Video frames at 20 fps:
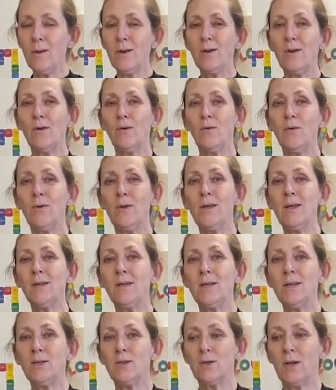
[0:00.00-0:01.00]
We
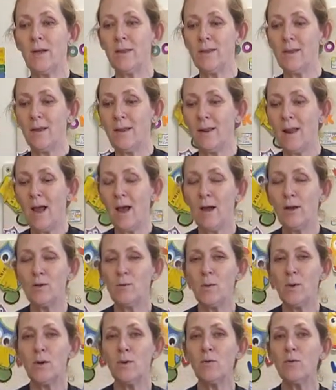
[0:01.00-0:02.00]
greet each other. And how
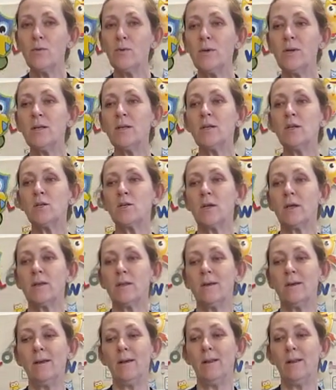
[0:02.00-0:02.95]
do we greet each other?